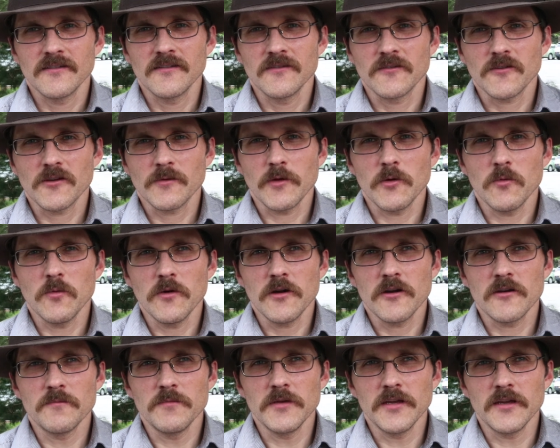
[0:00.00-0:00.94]
It's gonna be
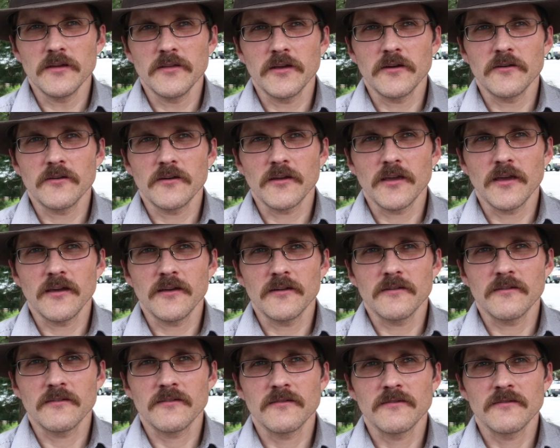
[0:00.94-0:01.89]
weird being there
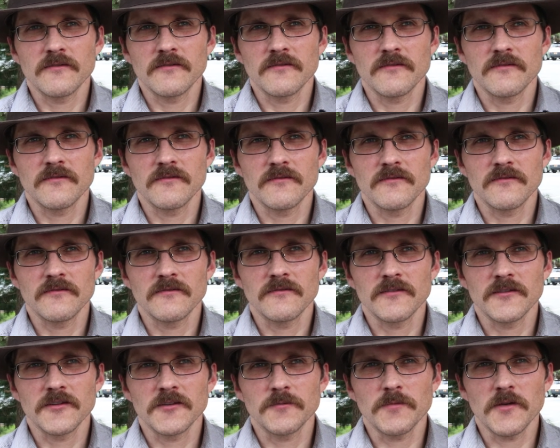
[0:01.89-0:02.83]
again,
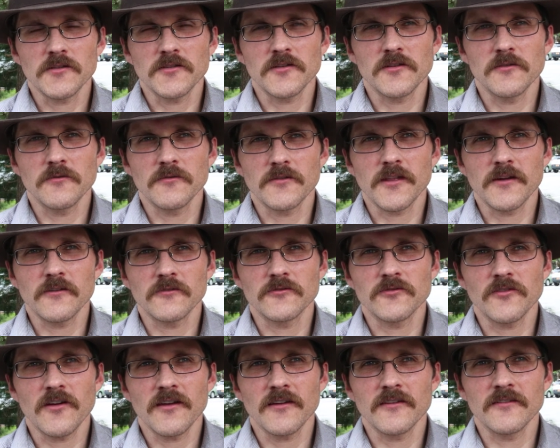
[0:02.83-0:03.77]
especially without
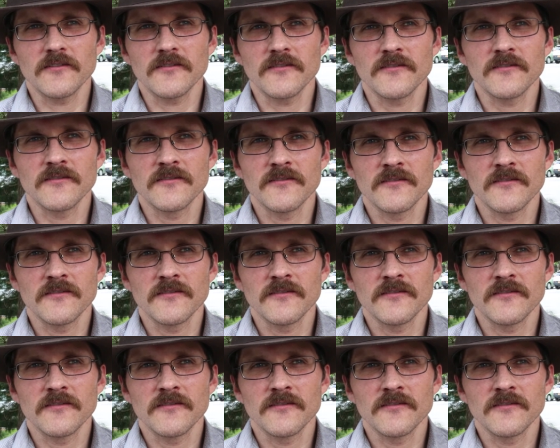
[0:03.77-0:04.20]
Dragon.